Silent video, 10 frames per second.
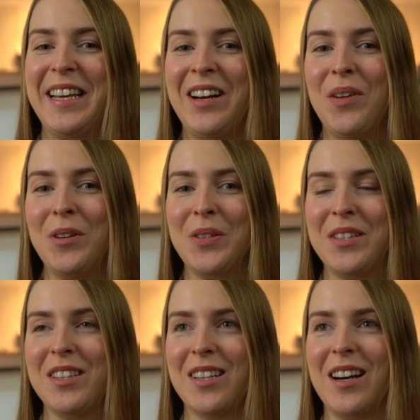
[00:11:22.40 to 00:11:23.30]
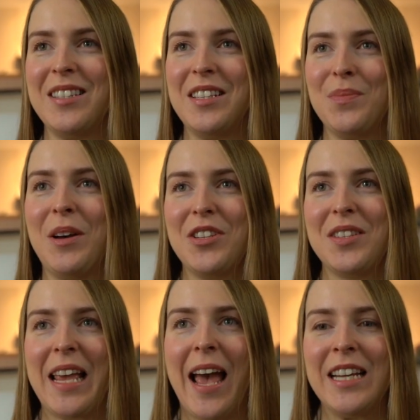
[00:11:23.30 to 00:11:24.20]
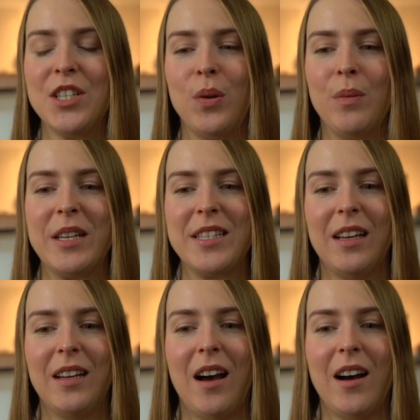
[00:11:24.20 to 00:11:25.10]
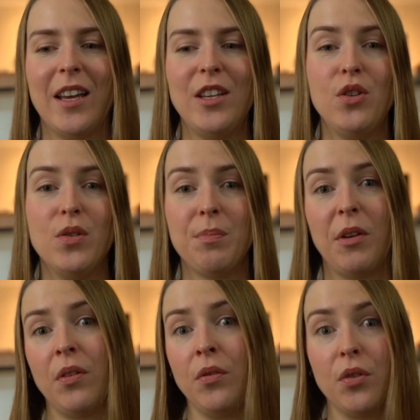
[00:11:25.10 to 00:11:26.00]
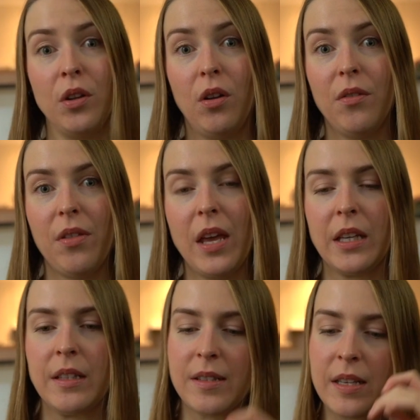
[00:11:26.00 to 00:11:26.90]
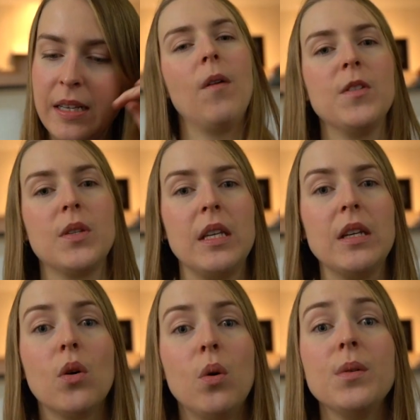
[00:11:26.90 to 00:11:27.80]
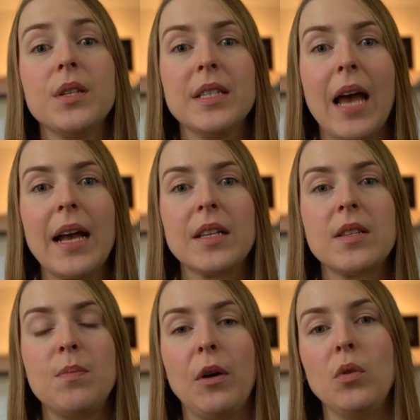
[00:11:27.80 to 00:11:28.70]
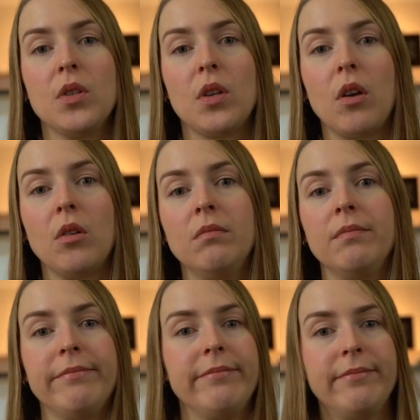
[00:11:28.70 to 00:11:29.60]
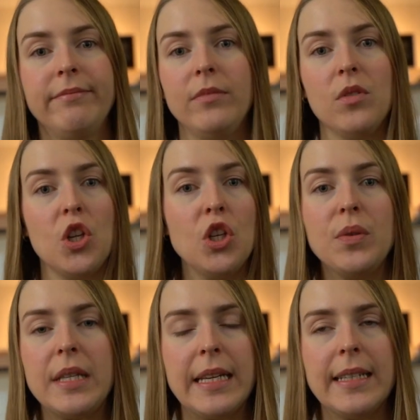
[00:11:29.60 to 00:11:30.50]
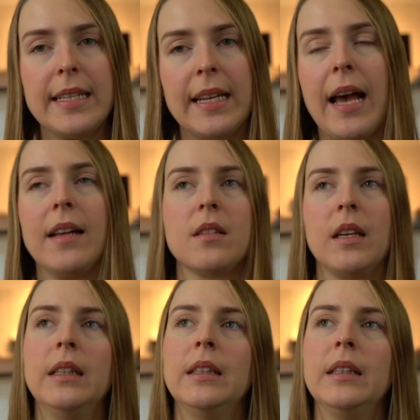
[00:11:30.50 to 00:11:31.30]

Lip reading: in our modern society. As much as I hate to admit it, I use my phone for a lot of things. Obviously calls and texts, but also to use the internet.